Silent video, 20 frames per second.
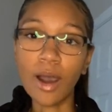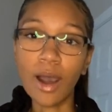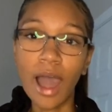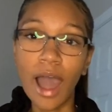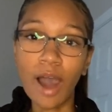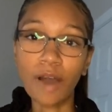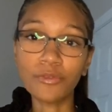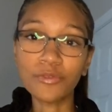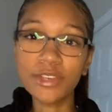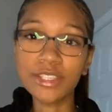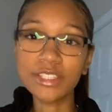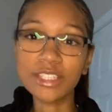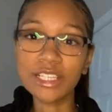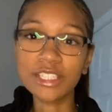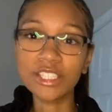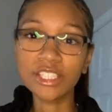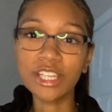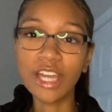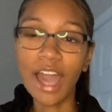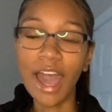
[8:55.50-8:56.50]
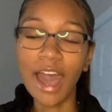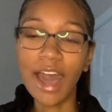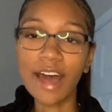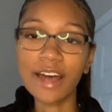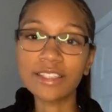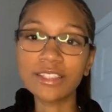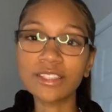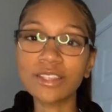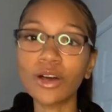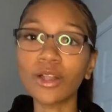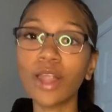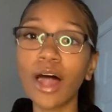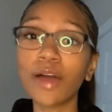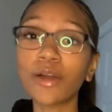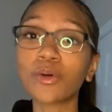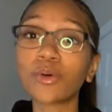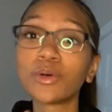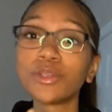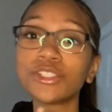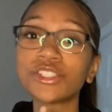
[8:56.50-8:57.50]
outfits that she has. So
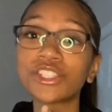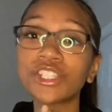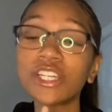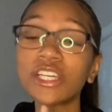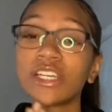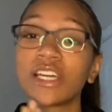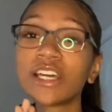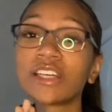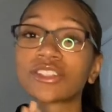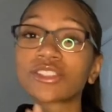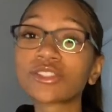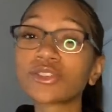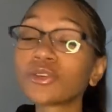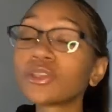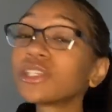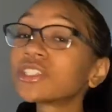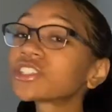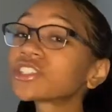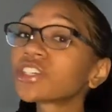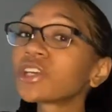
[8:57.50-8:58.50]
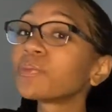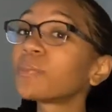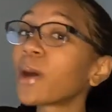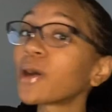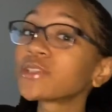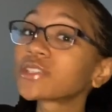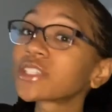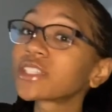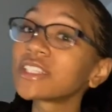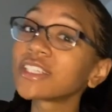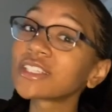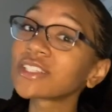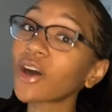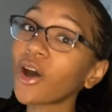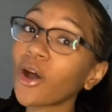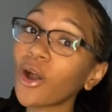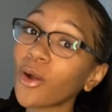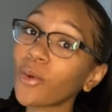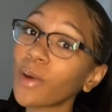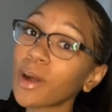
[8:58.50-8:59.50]
like when she, as soon as she posted this
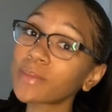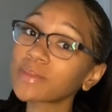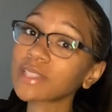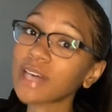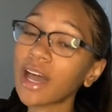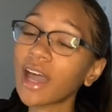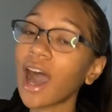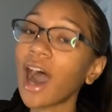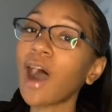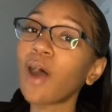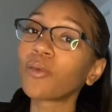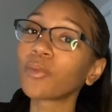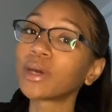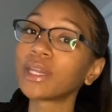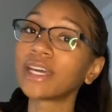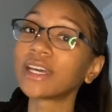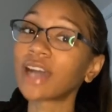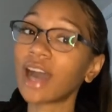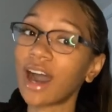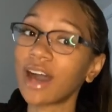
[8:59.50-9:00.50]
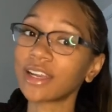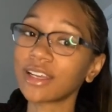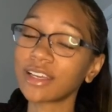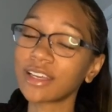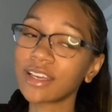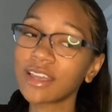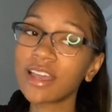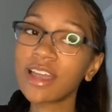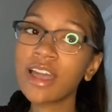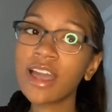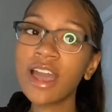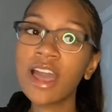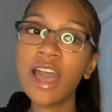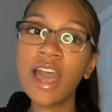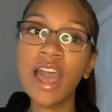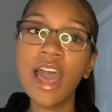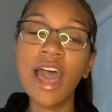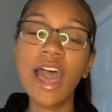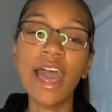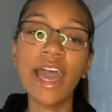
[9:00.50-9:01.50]
on her website, I went and got it.
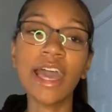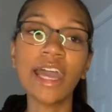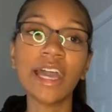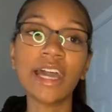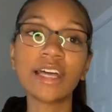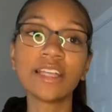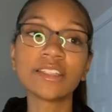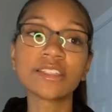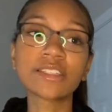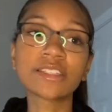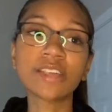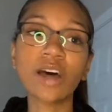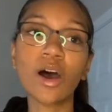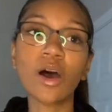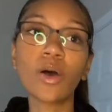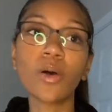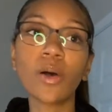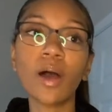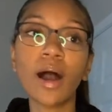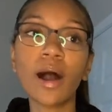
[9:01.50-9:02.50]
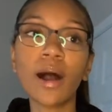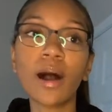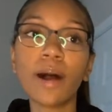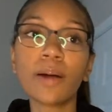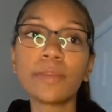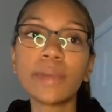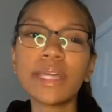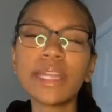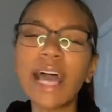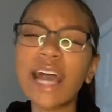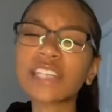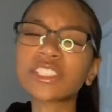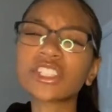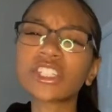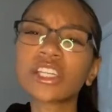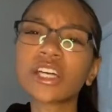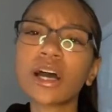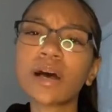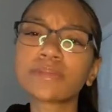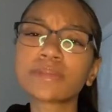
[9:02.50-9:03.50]
And so um, it
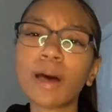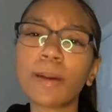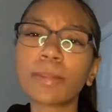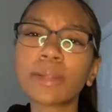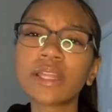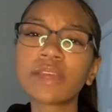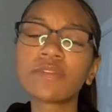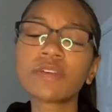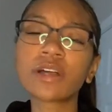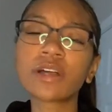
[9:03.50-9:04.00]
actually comes, I believe